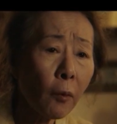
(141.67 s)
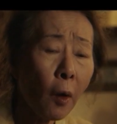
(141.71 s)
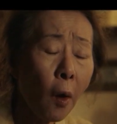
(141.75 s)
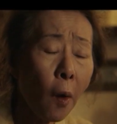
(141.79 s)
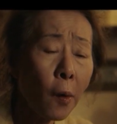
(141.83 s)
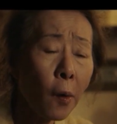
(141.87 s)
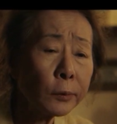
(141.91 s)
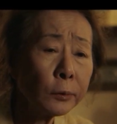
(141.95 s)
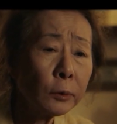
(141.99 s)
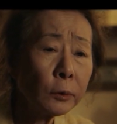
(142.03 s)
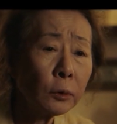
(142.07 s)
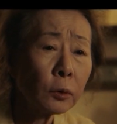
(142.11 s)

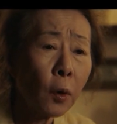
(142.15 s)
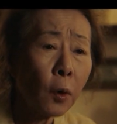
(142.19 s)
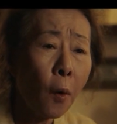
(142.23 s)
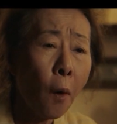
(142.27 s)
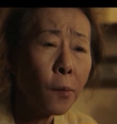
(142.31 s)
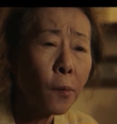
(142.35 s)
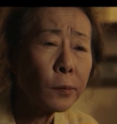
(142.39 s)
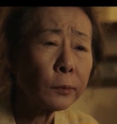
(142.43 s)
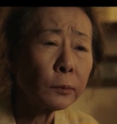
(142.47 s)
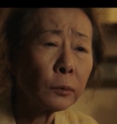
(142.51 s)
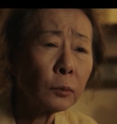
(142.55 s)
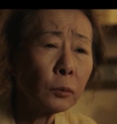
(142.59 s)
In
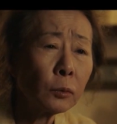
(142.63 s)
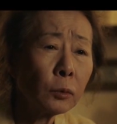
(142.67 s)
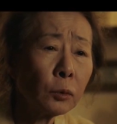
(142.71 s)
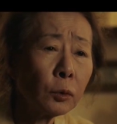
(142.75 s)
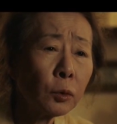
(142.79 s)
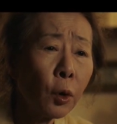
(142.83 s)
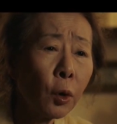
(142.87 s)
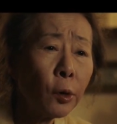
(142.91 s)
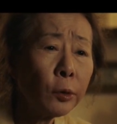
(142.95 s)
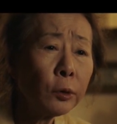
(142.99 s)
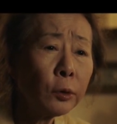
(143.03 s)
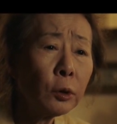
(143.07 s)
particular,
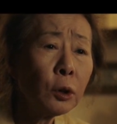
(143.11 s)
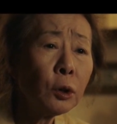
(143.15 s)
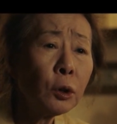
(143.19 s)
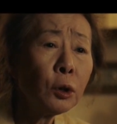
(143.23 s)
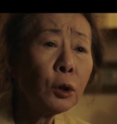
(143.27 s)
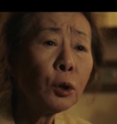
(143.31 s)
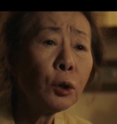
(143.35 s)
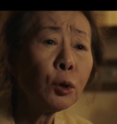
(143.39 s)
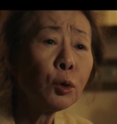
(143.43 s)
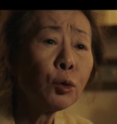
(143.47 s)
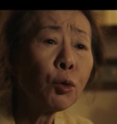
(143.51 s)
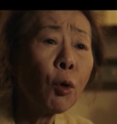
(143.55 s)
the
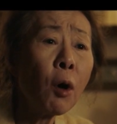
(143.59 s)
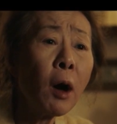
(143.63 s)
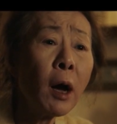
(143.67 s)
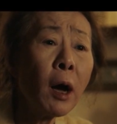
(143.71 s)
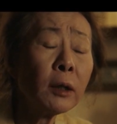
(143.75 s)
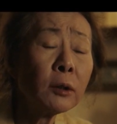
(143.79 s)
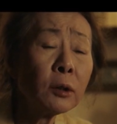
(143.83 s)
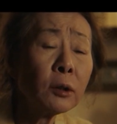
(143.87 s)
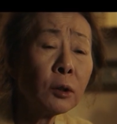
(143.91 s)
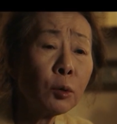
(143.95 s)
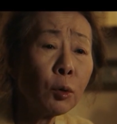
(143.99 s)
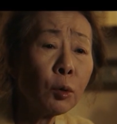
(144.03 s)
performance of
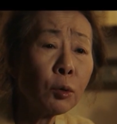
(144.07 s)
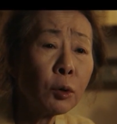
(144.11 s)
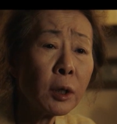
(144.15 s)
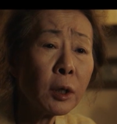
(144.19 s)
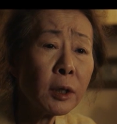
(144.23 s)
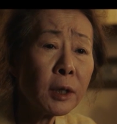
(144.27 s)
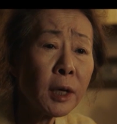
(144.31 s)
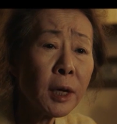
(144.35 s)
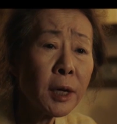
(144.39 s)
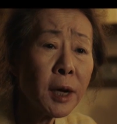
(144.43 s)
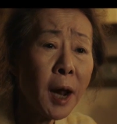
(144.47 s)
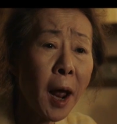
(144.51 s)
veteran
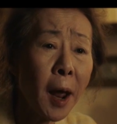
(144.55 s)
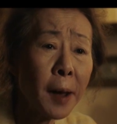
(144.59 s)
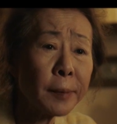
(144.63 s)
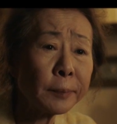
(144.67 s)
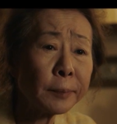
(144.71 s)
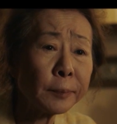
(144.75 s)
South Korean